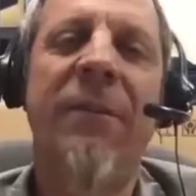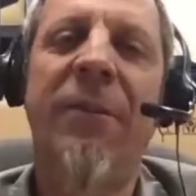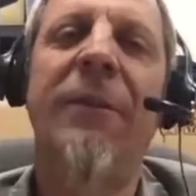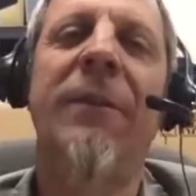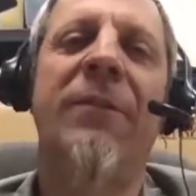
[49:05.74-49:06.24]

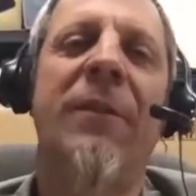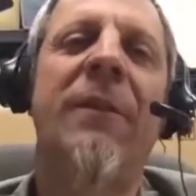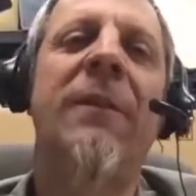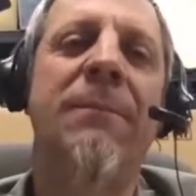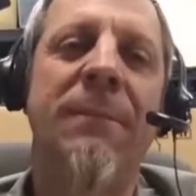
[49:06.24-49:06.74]
Toyotas
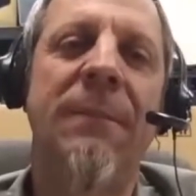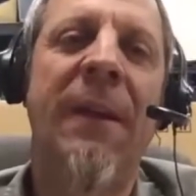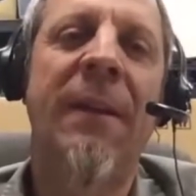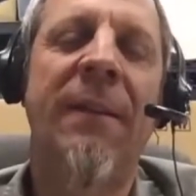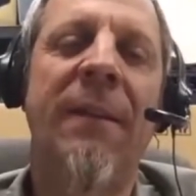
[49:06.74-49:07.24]
are like
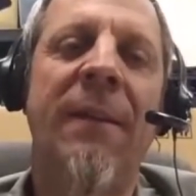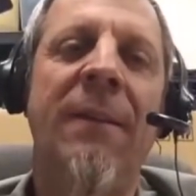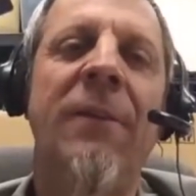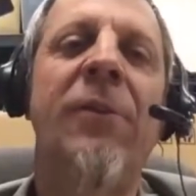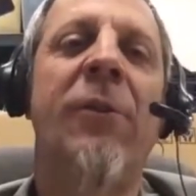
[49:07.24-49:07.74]
yeah,
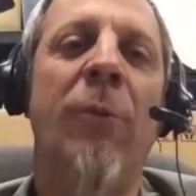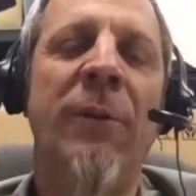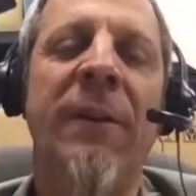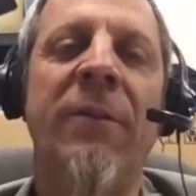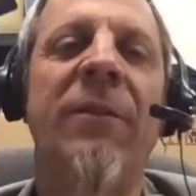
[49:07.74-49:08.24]
absolutely some
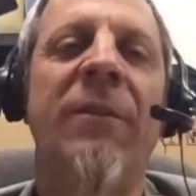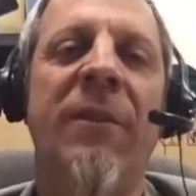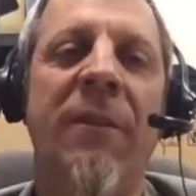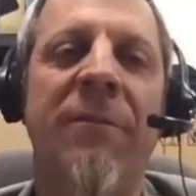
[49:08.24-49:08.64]
of them stuff.